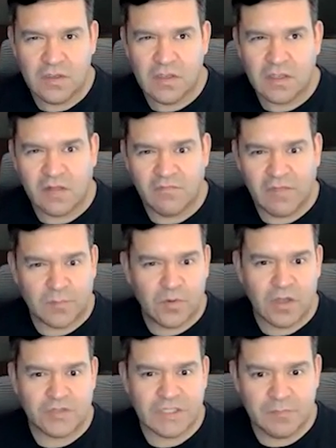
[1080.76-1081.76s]
kind of like
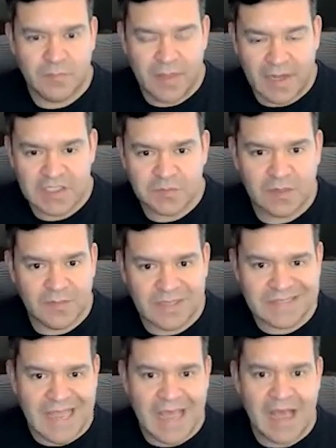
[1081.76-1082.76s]
project management
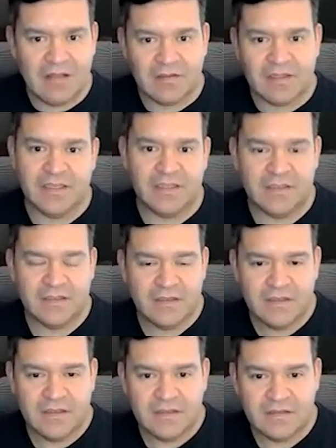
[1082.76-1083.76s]
mentality
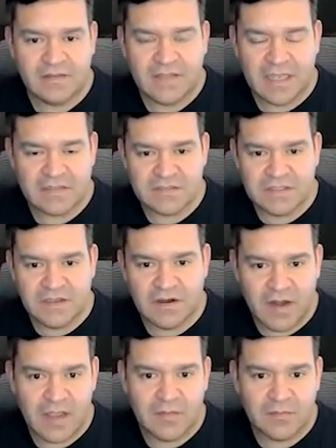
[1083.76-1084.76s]
that
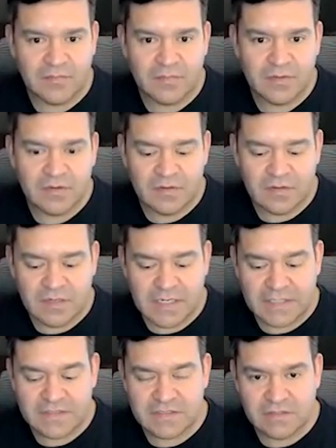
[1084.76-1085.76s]
CRM
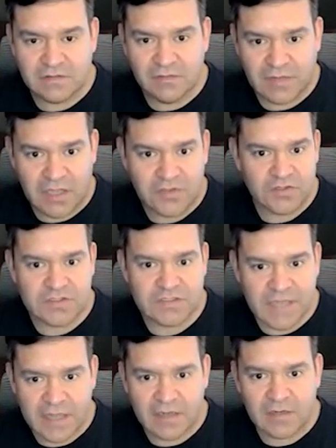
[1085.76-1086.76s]
needs to
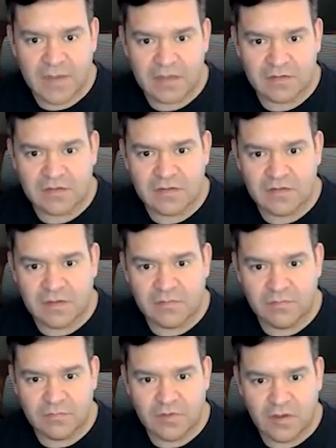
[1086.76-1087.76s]
understand about
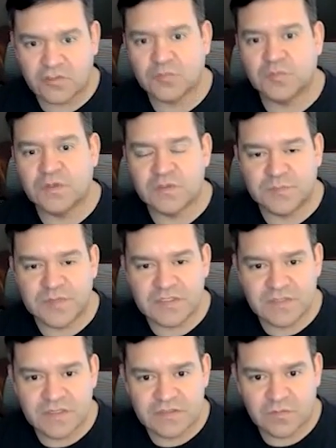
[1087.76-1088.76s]
the entrepreneur's
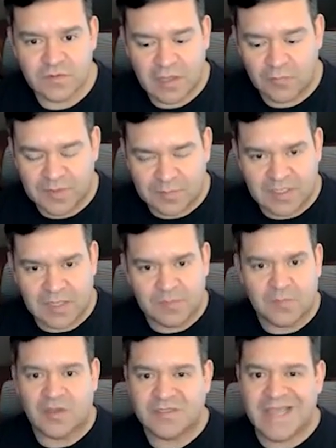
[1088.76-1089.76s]
business, will help them keep
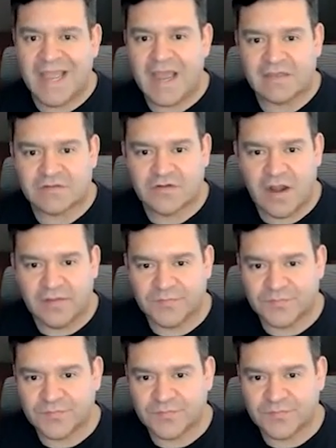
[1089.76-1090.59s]
them on task, right?